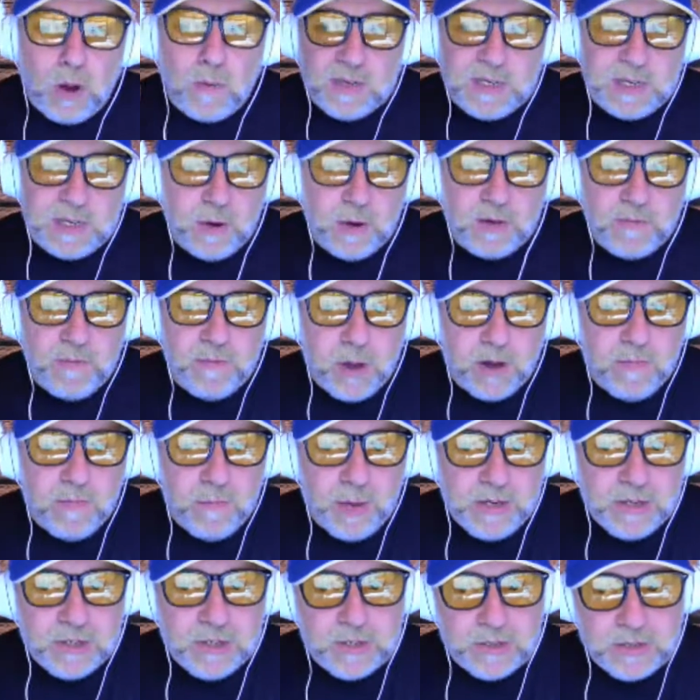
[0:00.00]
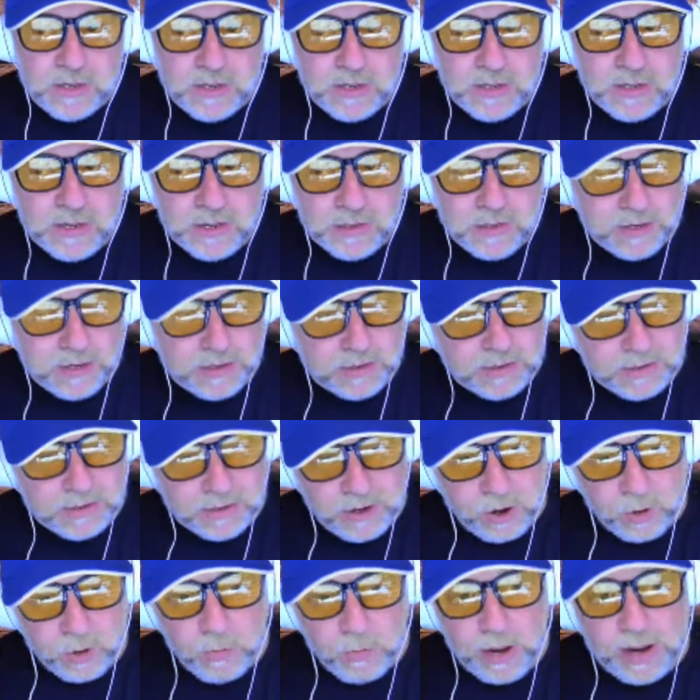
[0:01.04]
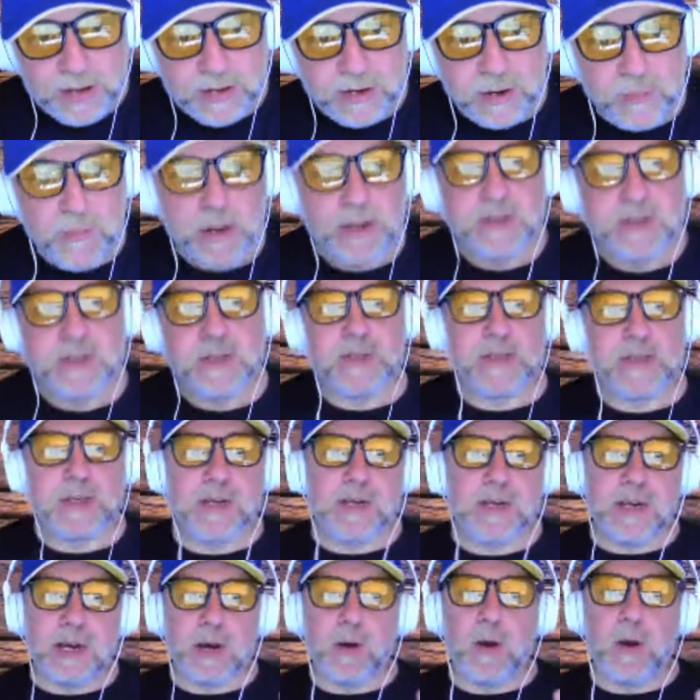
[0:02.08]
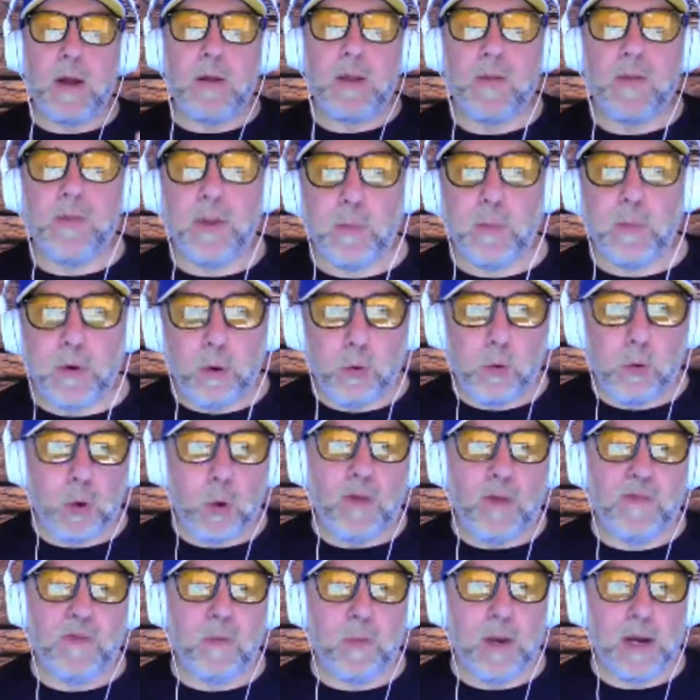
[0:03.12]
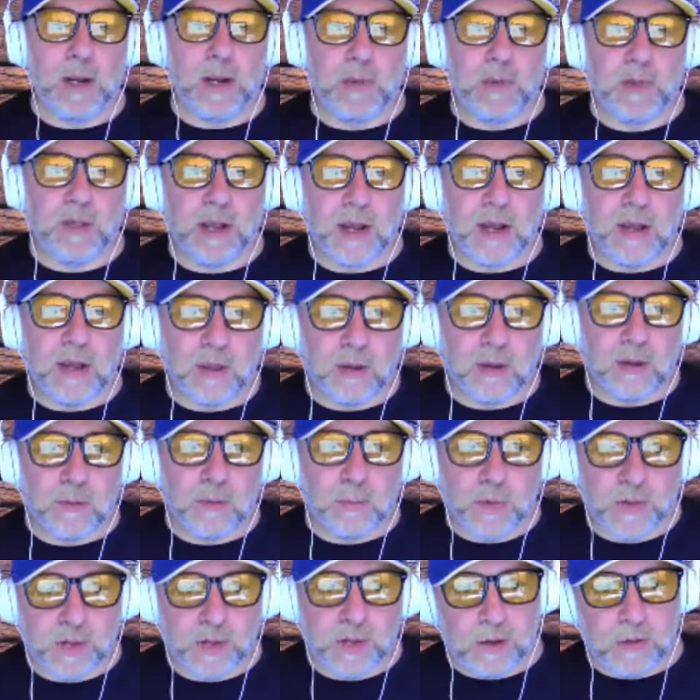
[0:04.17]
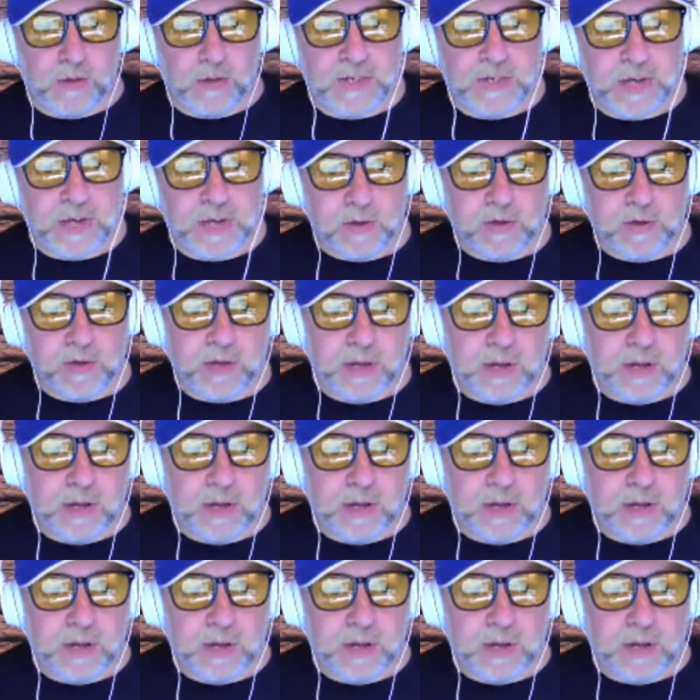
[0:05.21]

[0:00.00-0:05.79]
Obviously, I've mentioned the compact dimensions, and I think we're all quite familiar with the concept of